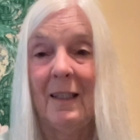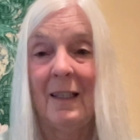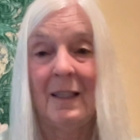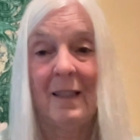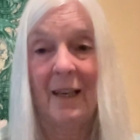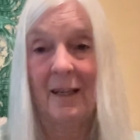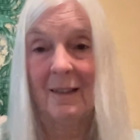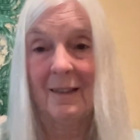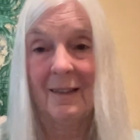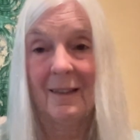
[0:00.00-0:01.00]
it
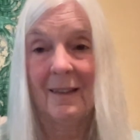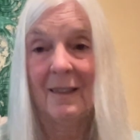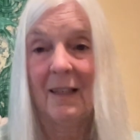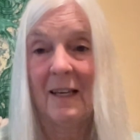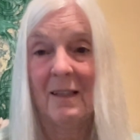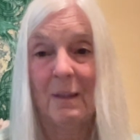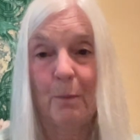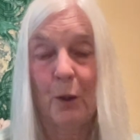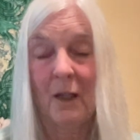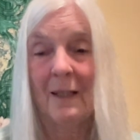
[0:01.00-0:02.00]
gets as
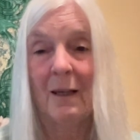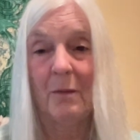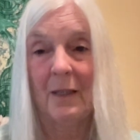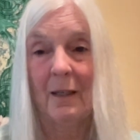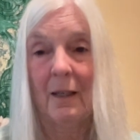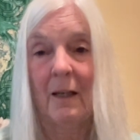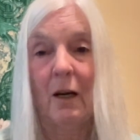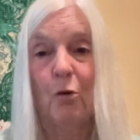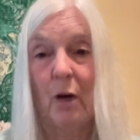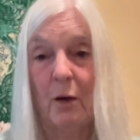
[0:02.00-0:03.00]
spirit comes in
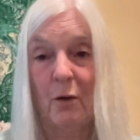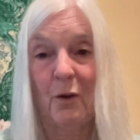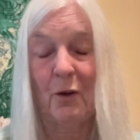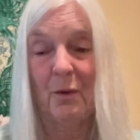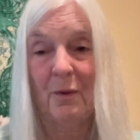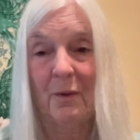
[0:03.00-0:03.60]
around you.